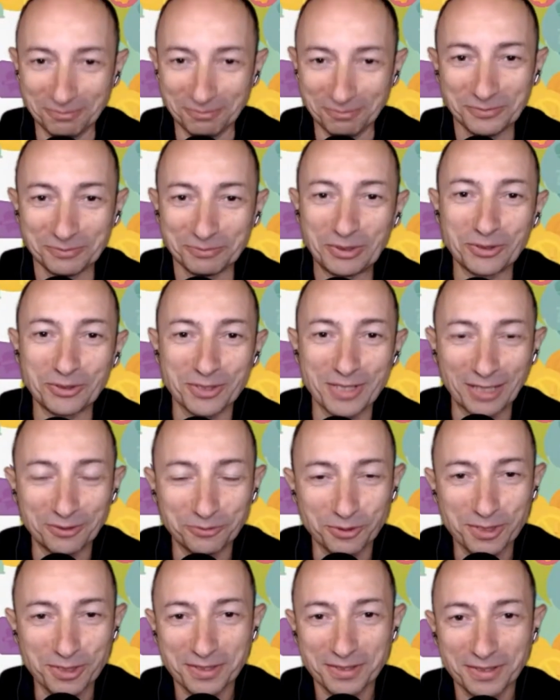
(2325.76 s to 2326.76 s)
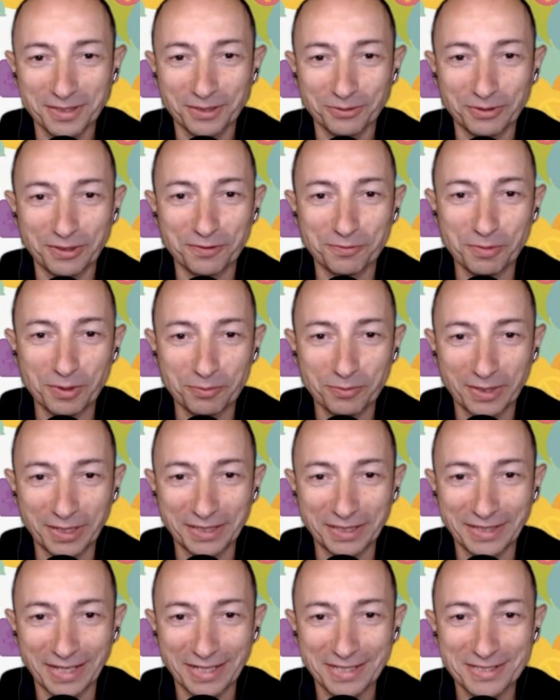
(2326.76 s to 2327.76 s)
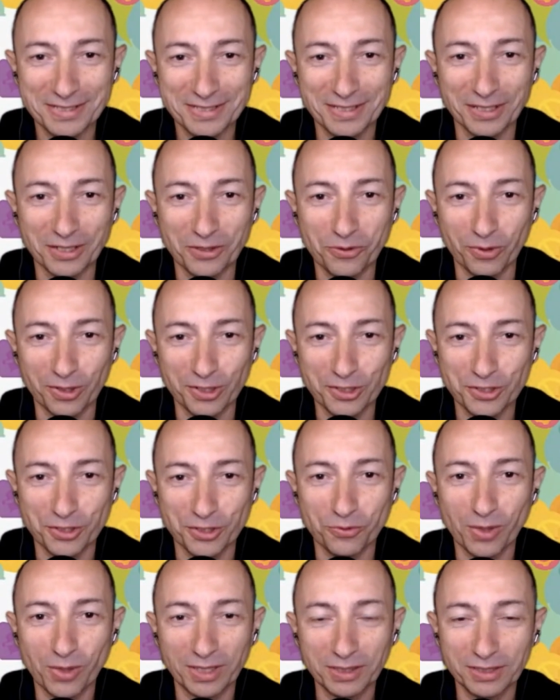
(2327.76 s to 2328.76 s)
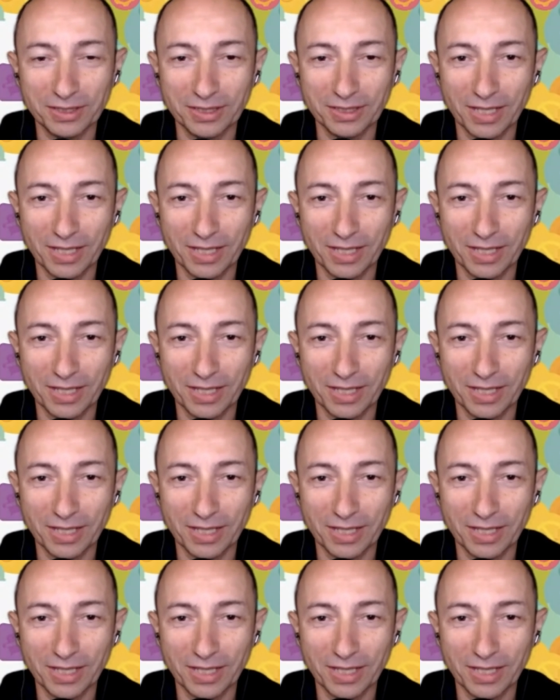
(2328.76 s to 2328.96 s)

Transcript: because that was uh, would have been my next uh, question. What,